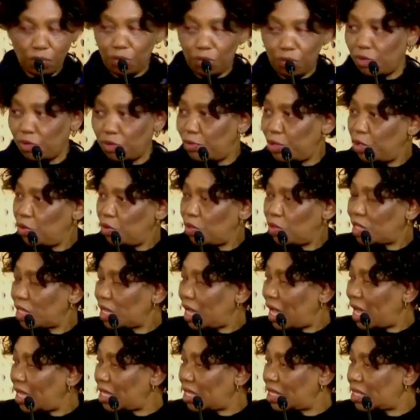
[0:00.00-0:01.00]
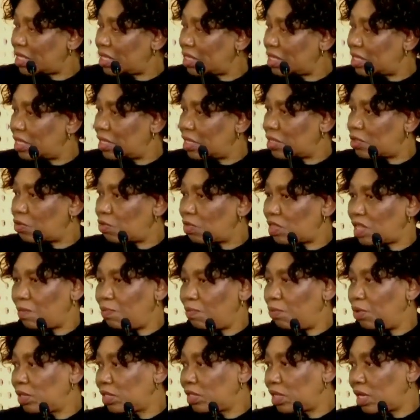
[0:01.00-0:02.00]
We've been using ICTs to
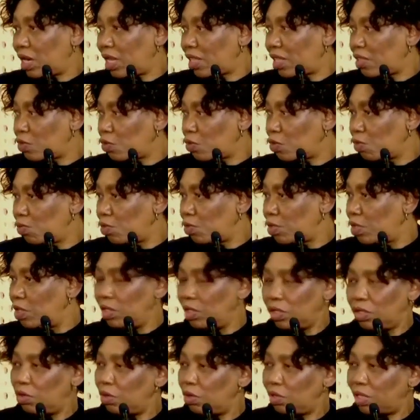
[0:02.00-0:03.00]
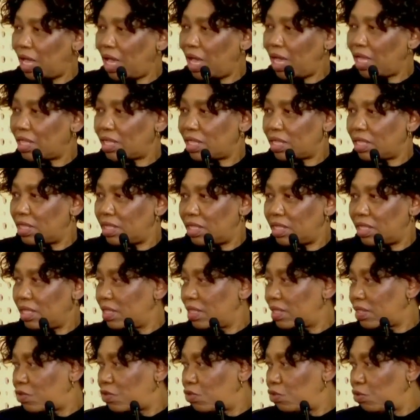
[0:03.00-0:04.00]
support classrooms, not
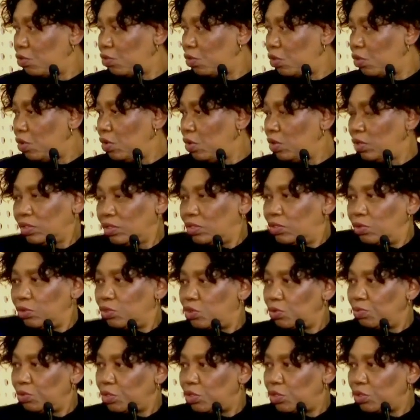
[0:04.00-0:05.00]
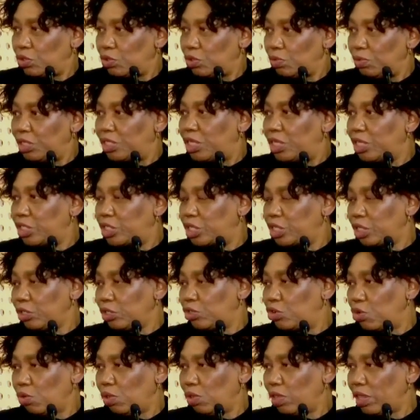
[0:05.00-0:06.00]
ICTs to be
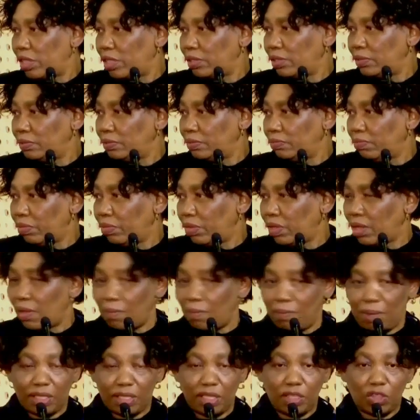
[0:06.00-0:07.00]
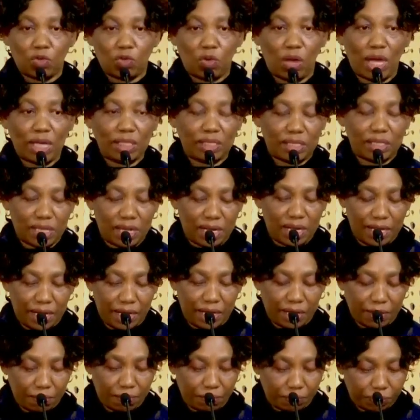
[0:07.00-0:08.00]
teaching tools. But it's quite
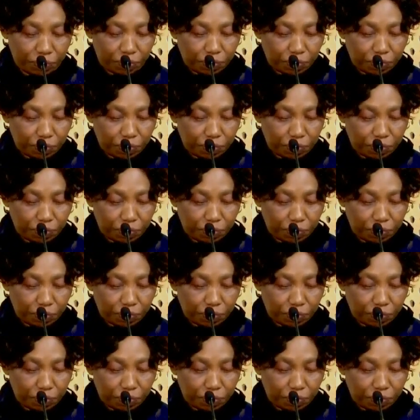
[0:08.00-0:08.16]
clear,